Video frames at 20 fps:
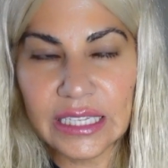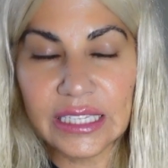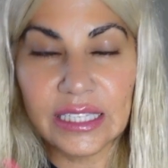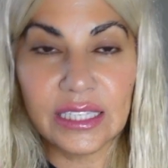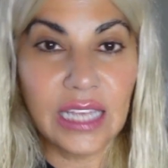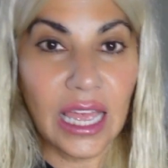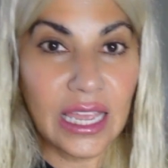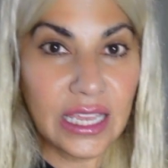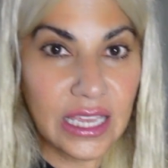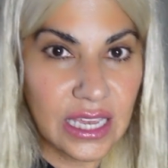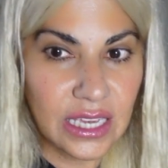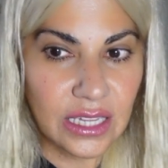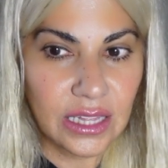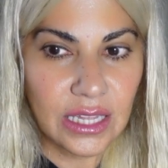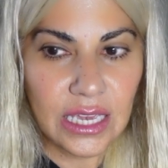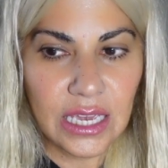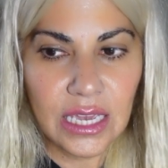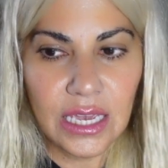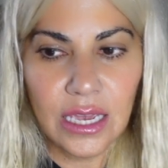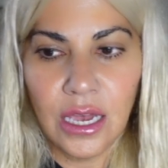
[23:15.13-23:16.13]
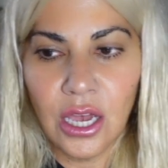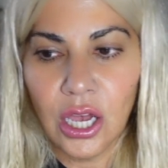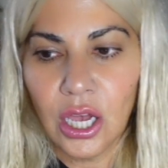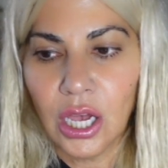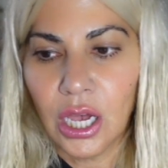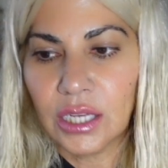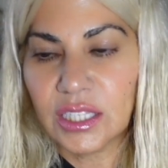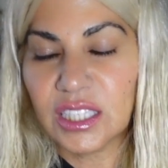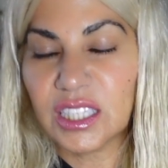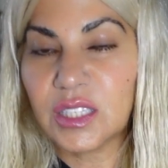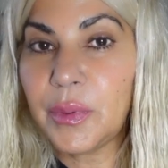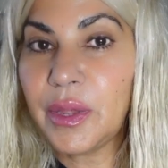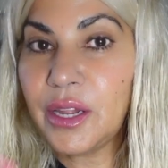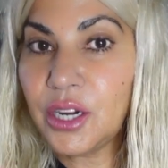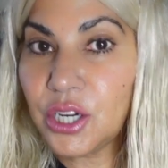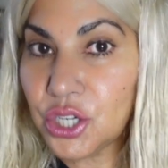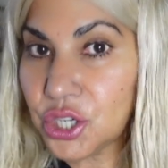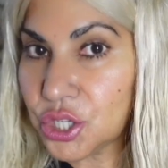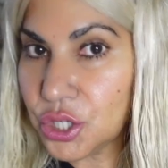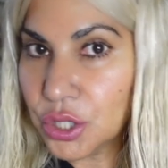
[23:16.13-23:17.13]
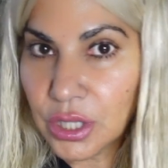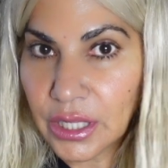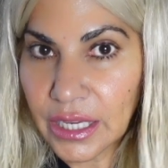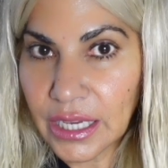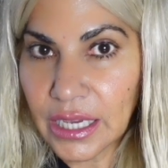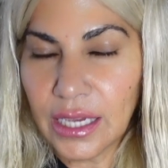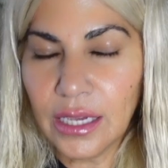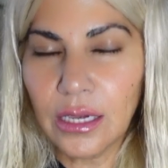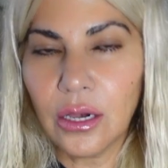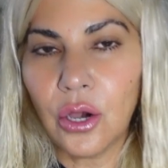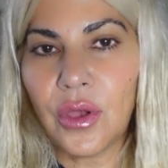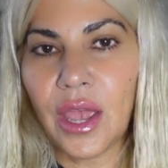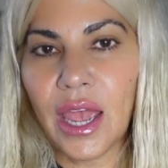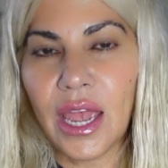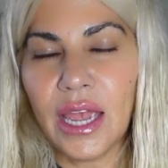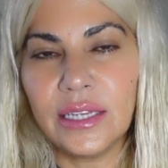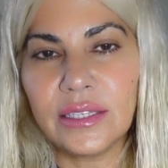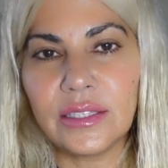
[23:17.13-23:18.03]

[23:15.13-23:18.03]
psychically, spiritually, okay?